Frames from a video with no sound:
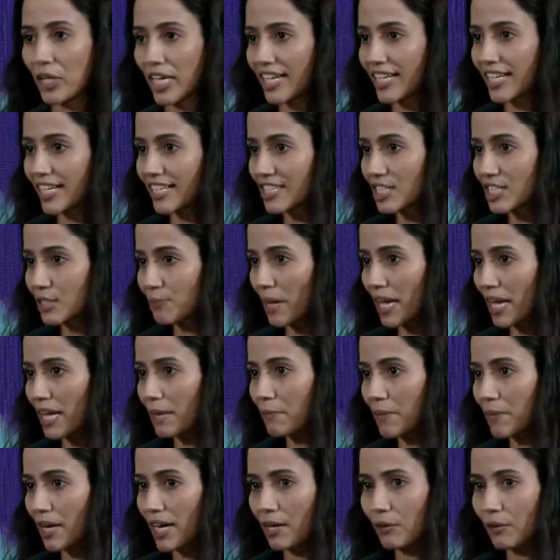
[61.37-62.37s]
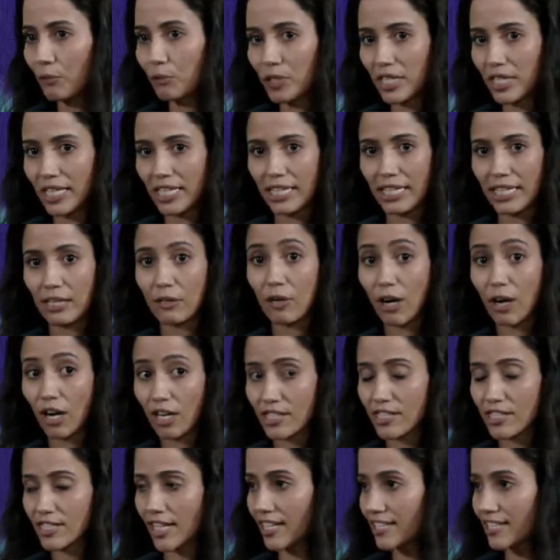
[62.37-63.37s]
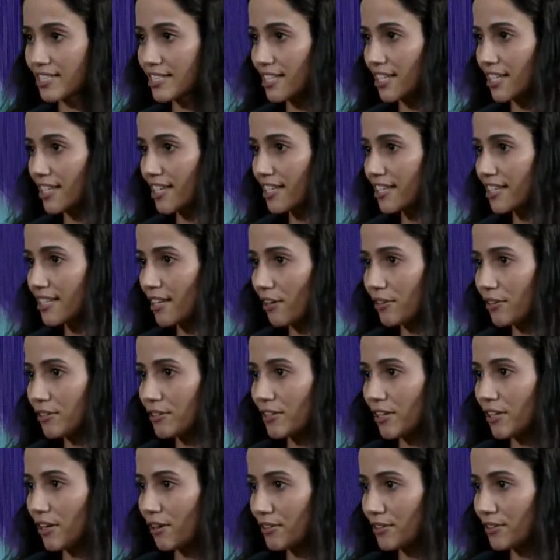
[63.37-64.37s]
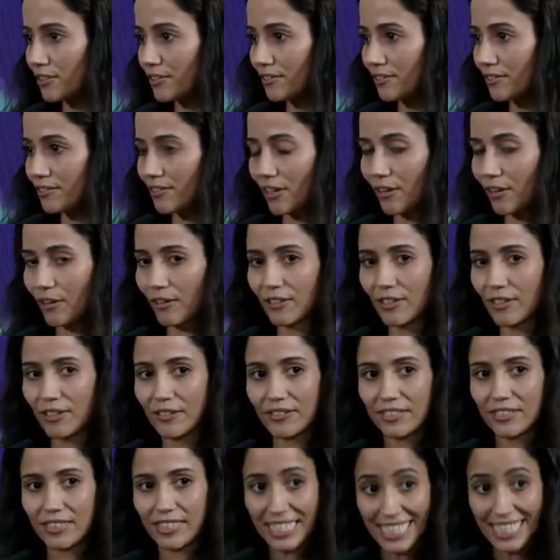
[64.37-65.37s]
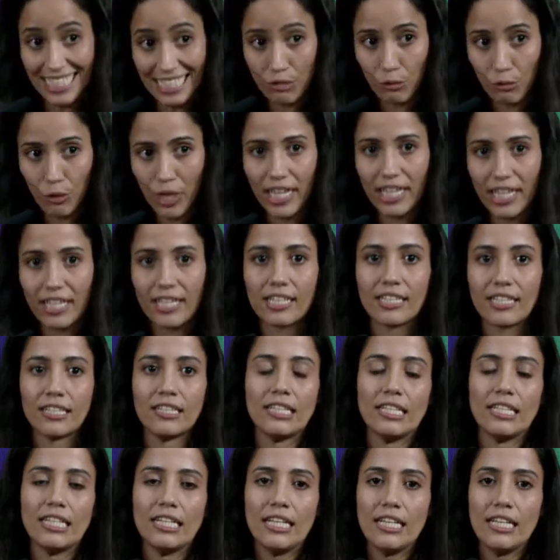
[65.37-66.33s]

week in Spain, but we got succeed on this week,